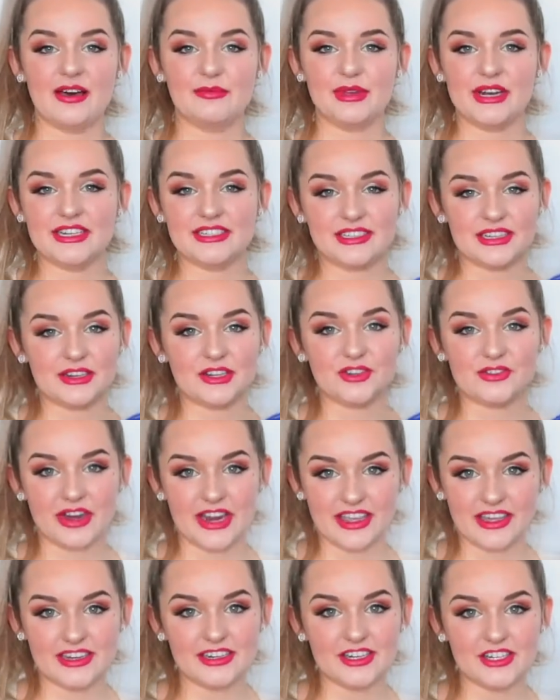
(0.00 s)
it is in
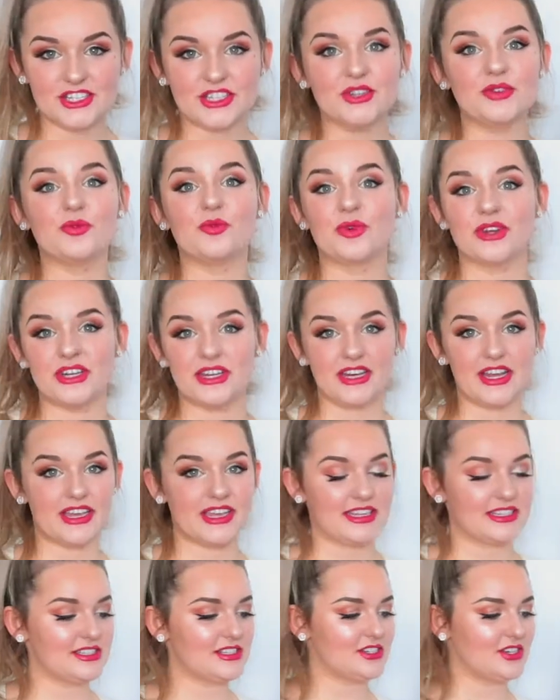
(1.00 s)
great condition when
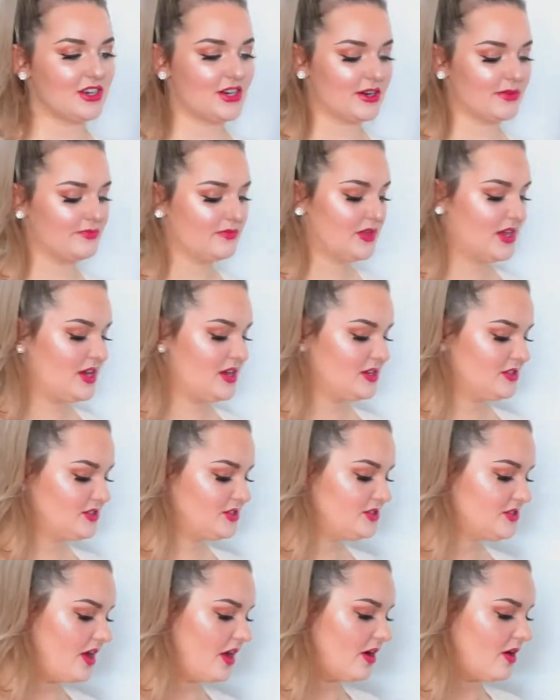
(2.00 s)
it gets to her.
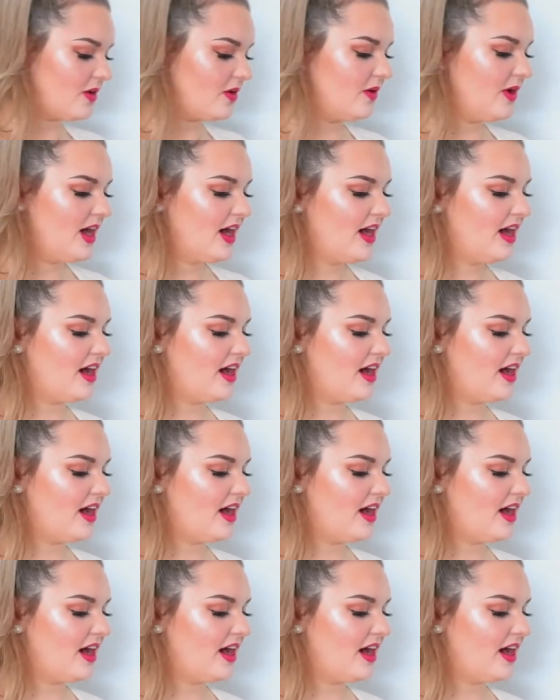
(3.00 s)
So